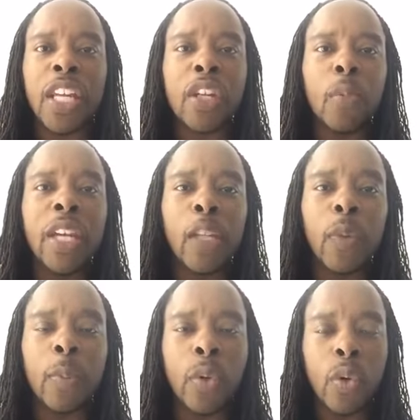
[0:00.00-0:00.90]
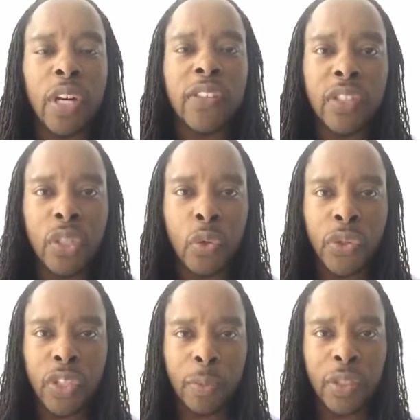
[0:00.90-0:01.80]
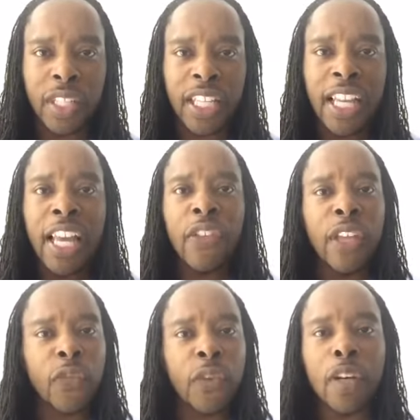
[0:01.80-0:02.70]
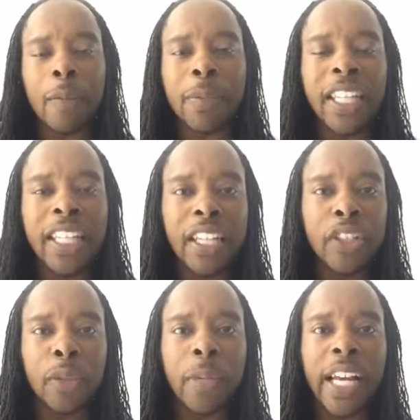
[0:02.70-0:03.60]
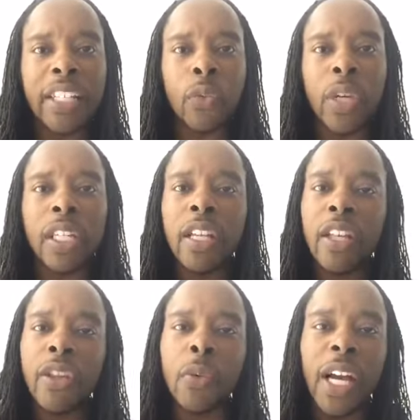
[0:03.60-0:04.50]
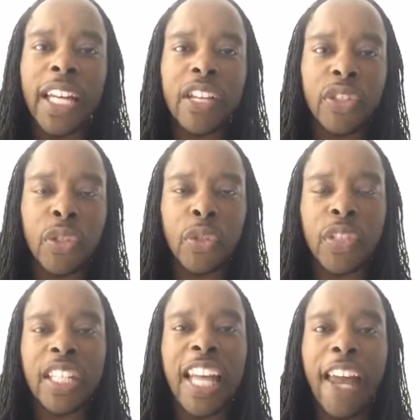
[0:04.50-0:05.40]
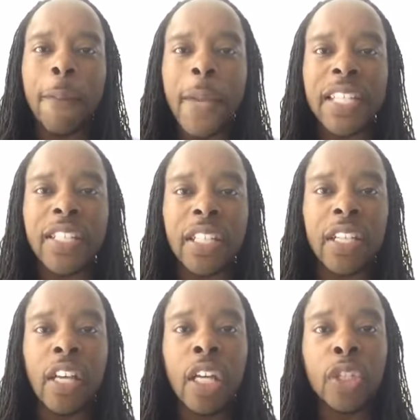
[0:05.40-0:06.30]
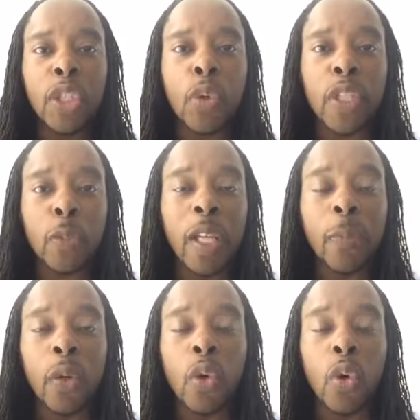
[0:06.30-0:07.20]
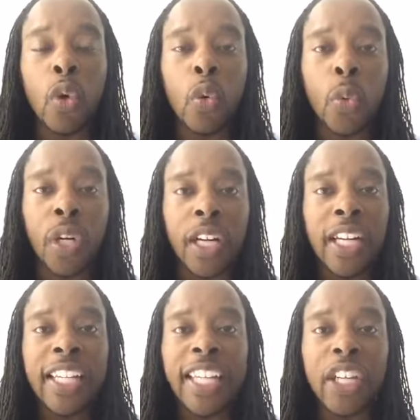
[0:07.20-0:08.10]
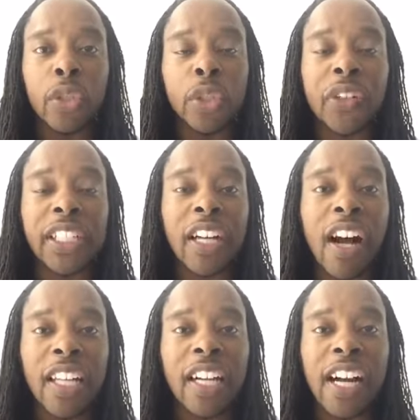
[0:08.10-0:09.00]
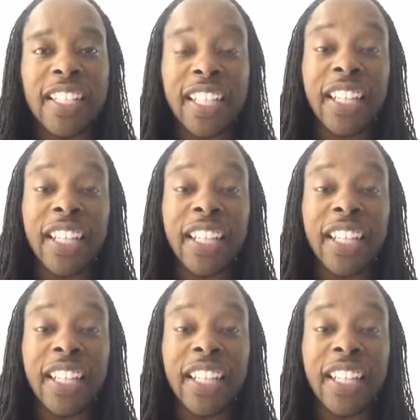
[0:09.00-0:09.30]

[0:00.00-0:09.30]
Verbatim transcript: I know many people who are in the Jewish community, they felt completely undermined when the White House chose to not mention Jewish people who were killed during the Holocaust in